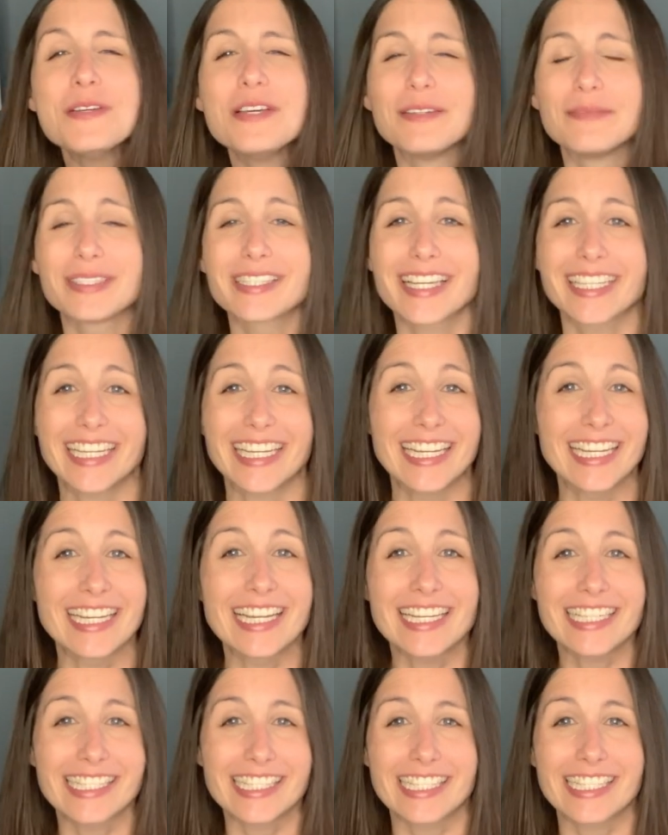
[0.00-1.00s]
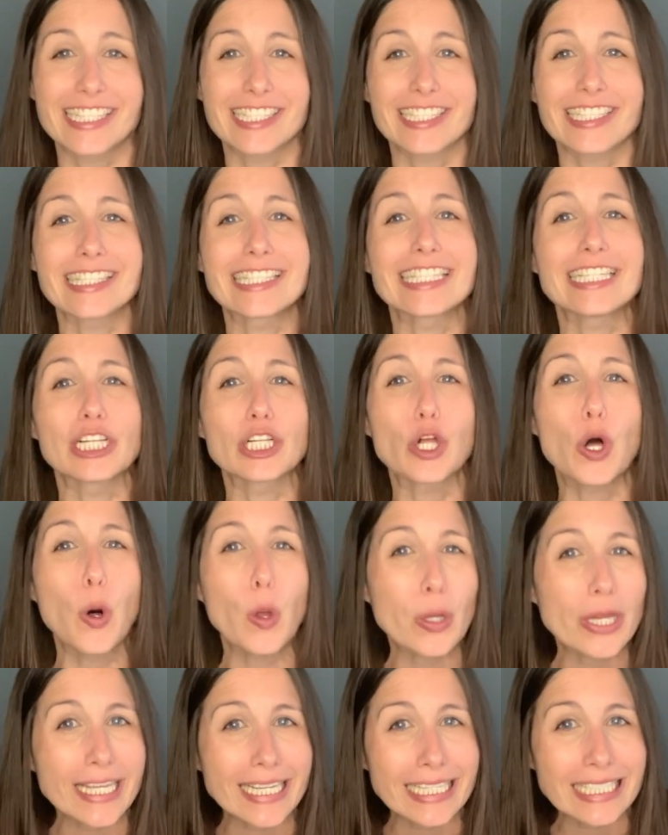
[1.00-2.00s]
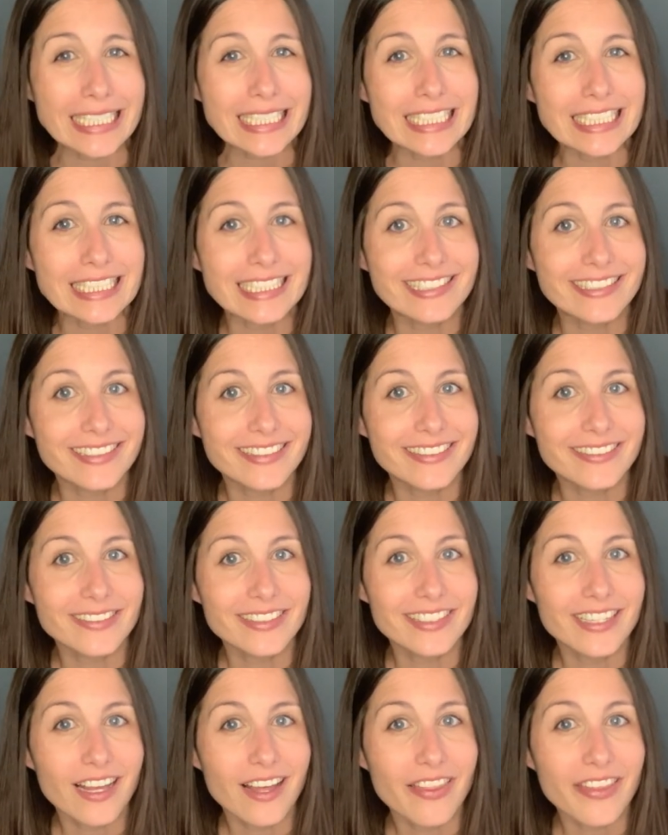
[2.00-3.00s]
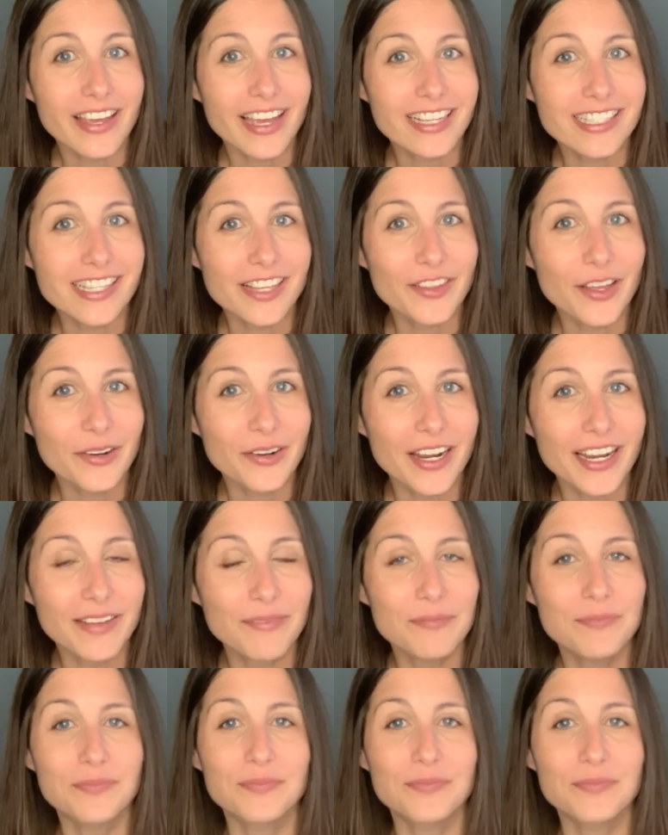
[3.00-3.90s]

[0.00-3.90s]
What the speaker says: It's like N-acetylcholine. I think I said that right.